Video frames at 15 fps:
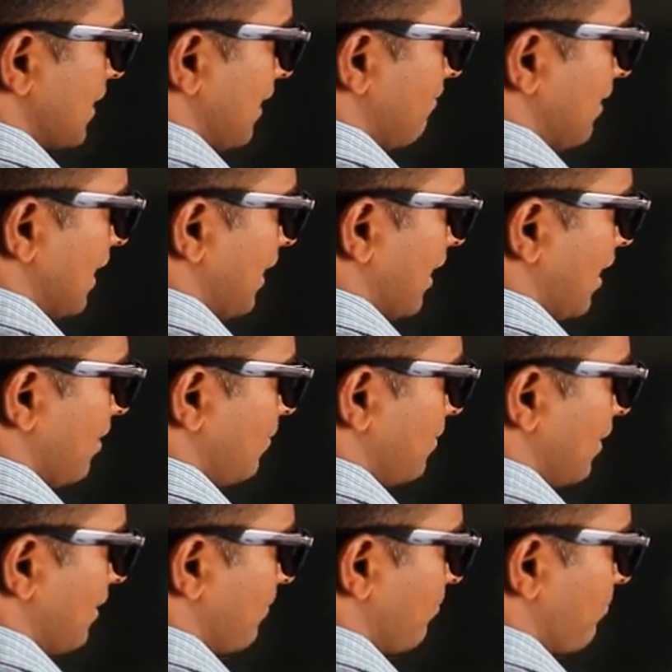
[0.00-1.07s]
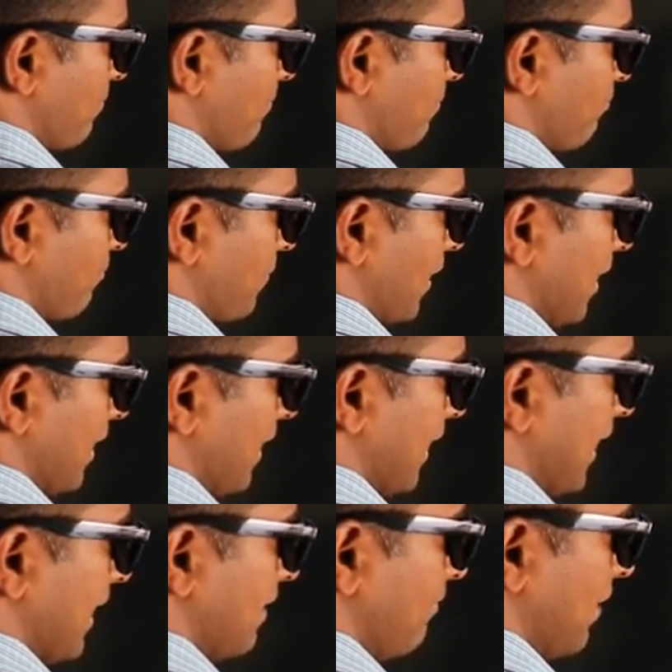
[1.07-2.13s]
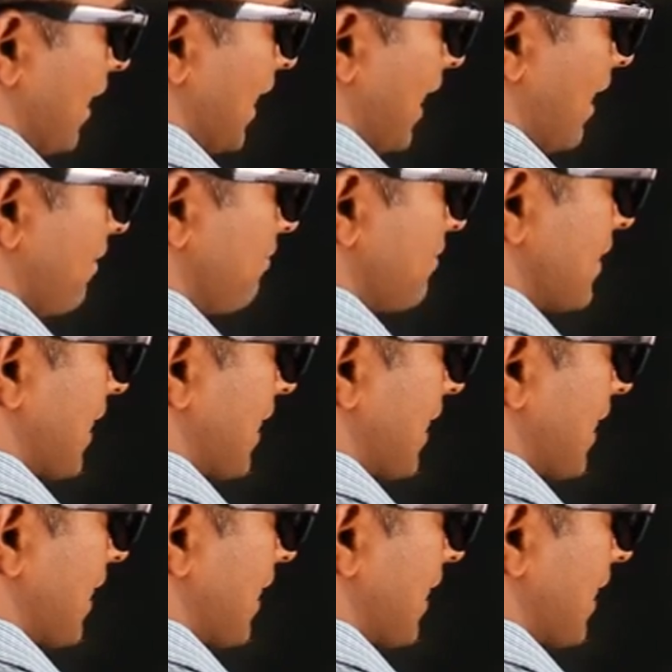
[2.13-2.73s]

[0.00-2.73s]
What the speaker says: 7 down. Here we have